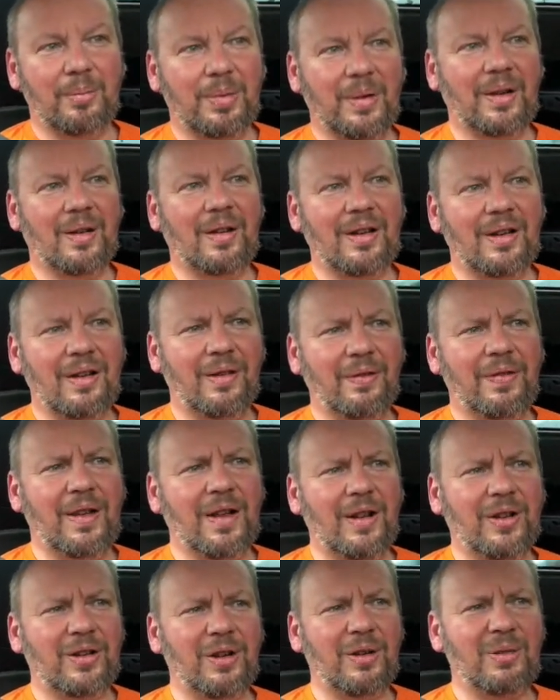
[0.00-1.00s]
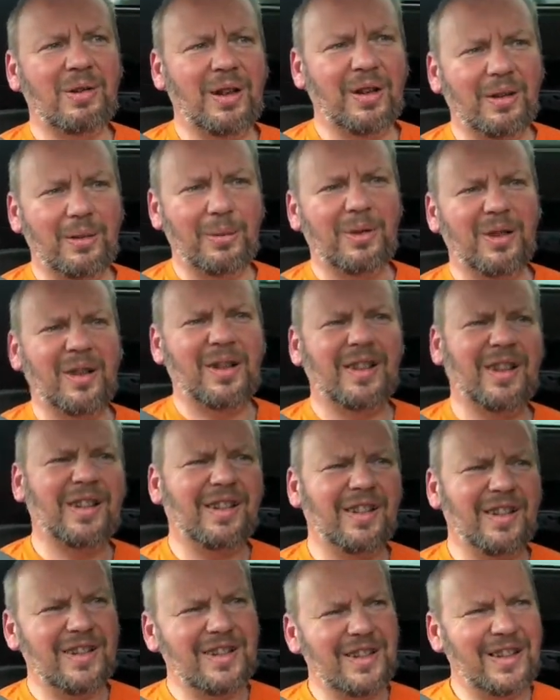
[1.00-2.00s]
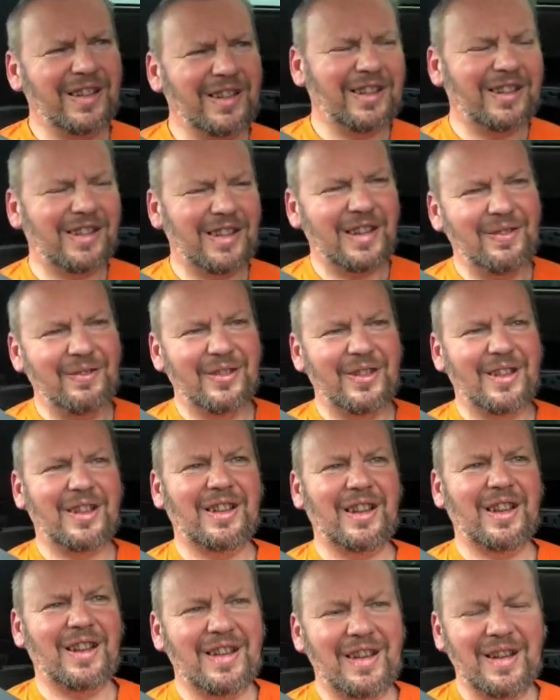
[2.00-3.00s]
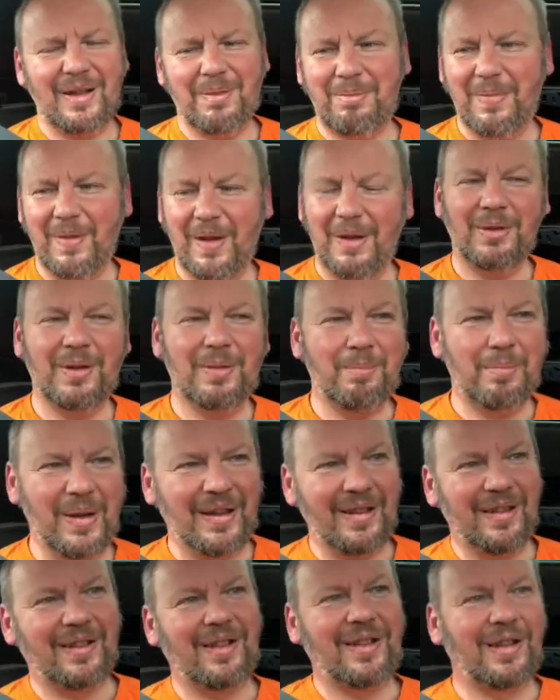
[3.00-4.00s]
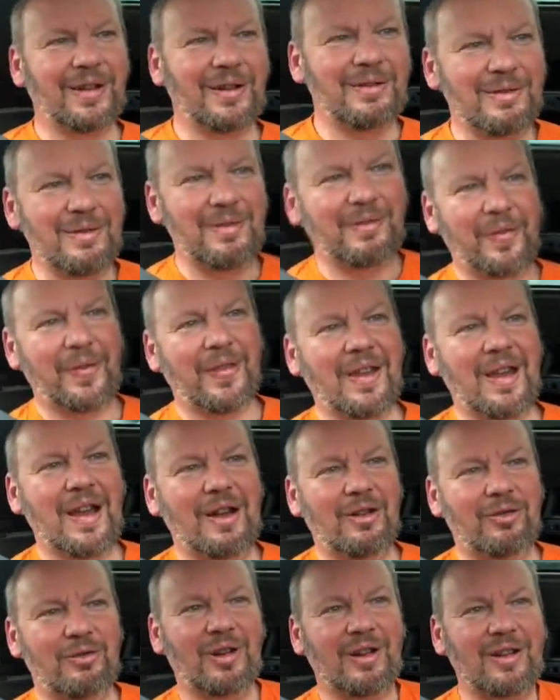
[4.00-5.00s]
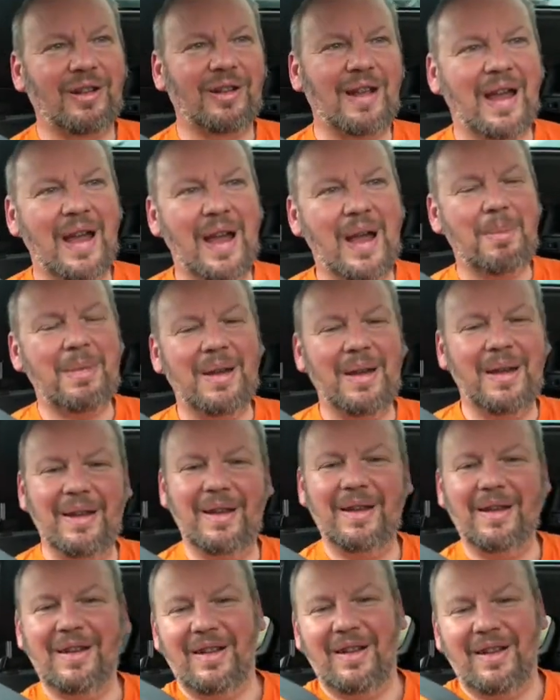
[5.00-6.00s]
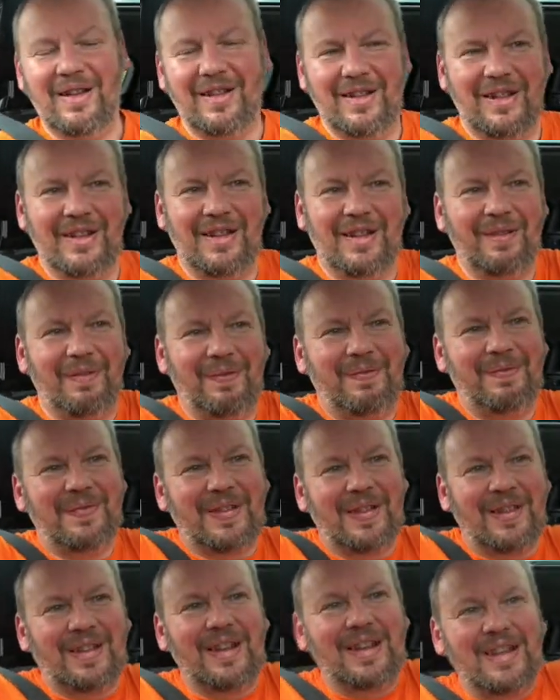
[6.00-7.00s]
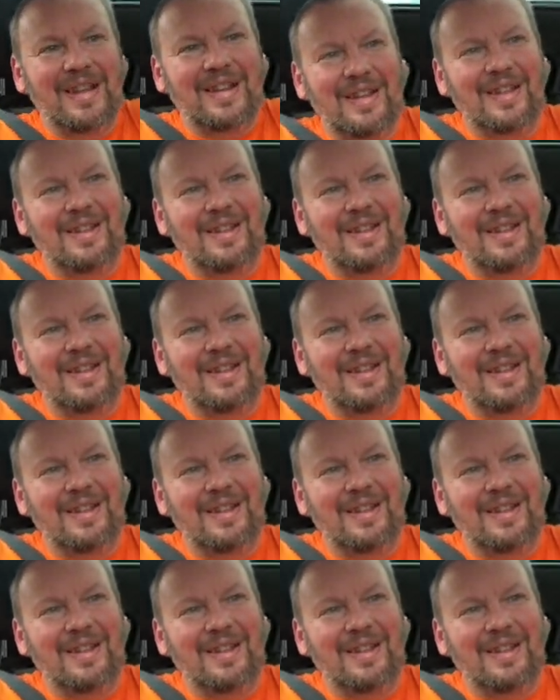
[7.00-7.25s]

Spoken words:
But I don't know, for that Doolittle one, I don't know, he just seemed to take it, it was a bit too theatrical, hammy kind of thing.